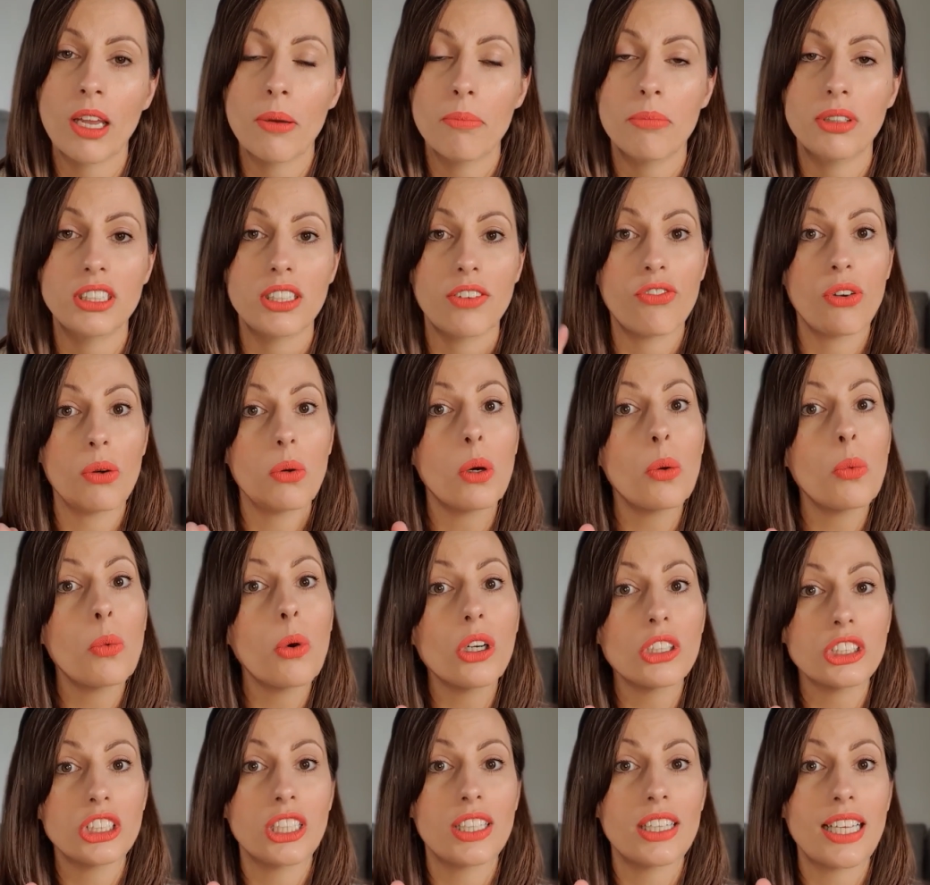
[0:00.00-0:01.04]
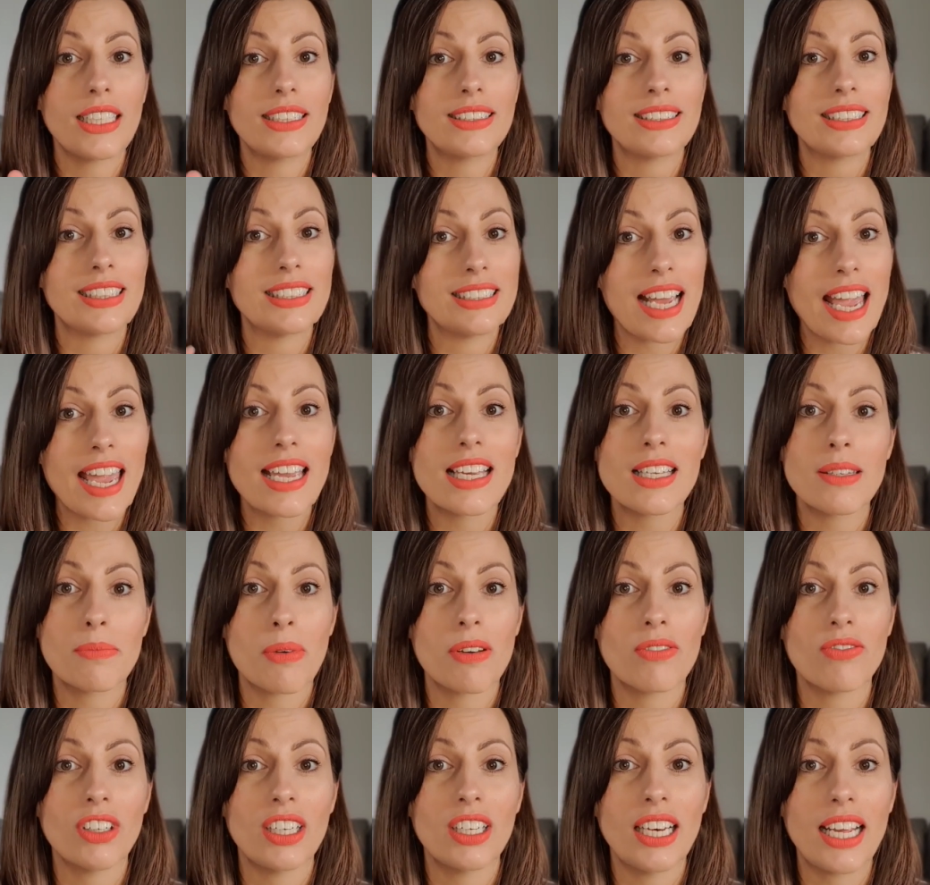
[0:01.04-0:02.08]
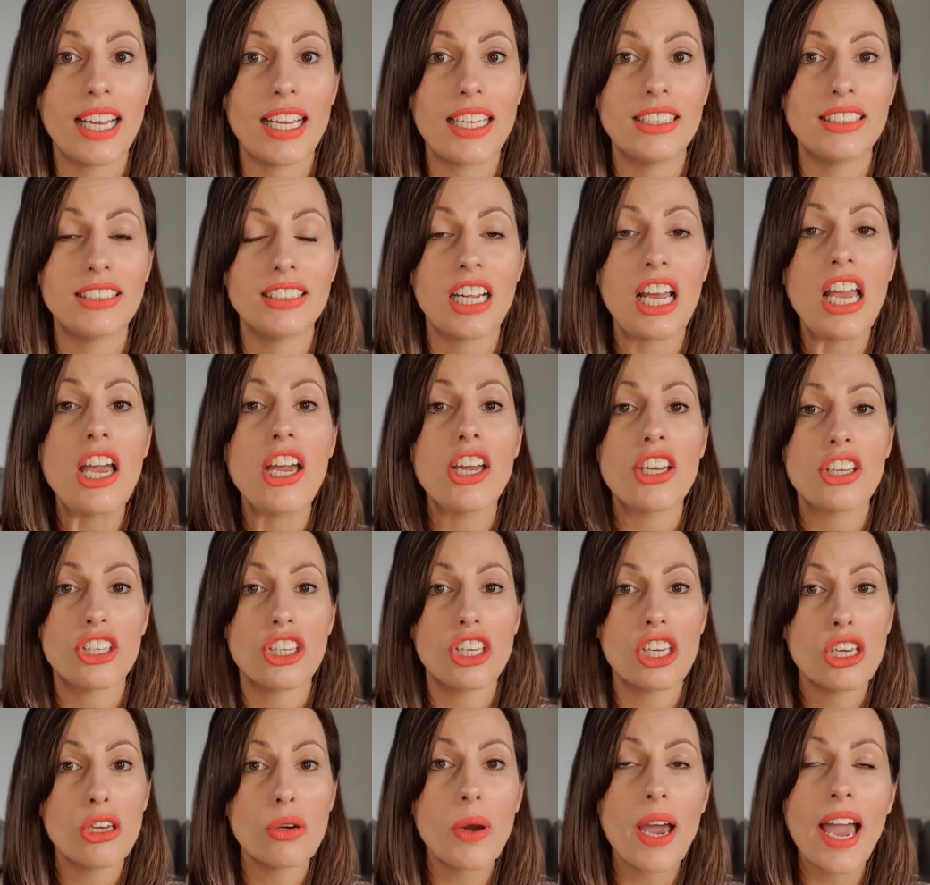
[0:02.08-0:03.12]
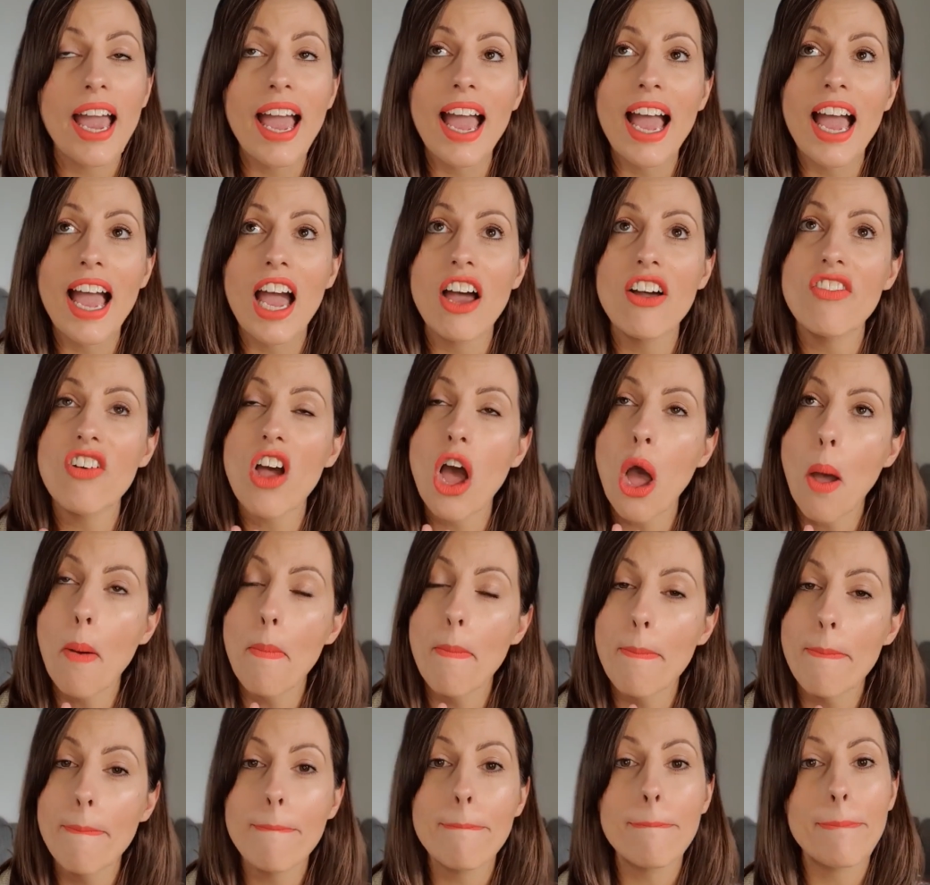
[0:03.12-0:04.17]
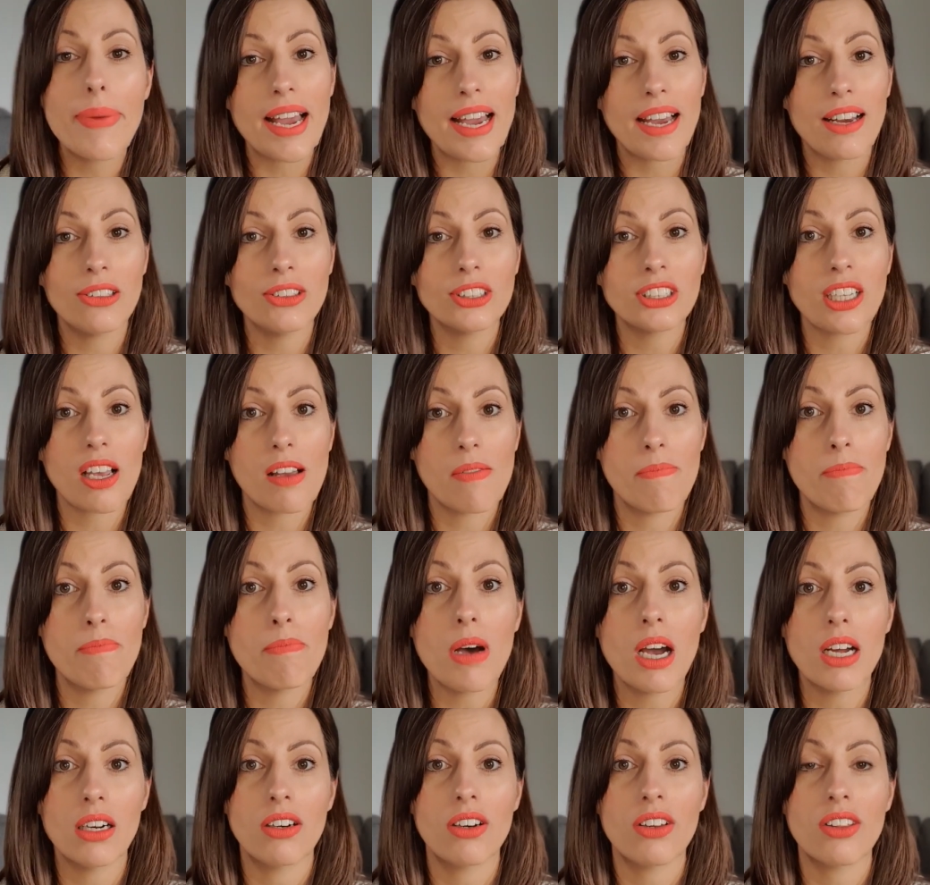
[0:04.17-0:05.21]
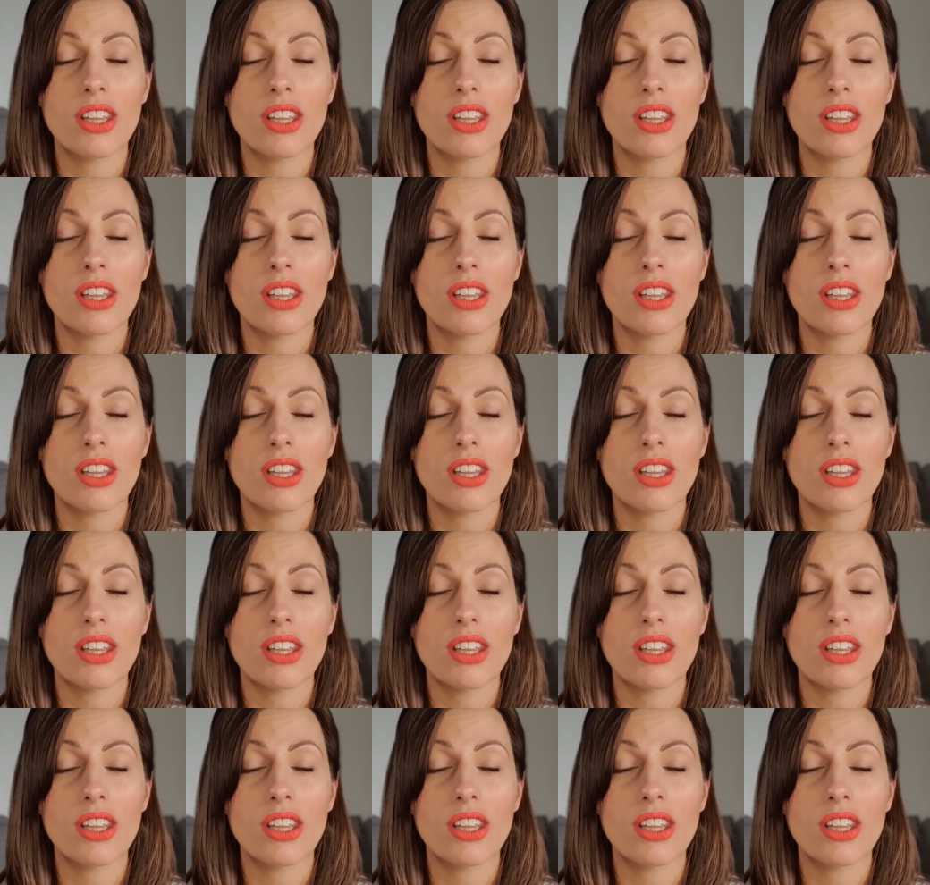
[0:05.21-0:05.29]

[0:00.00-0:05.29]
Because if you are watching this the day it's been released, you have about a month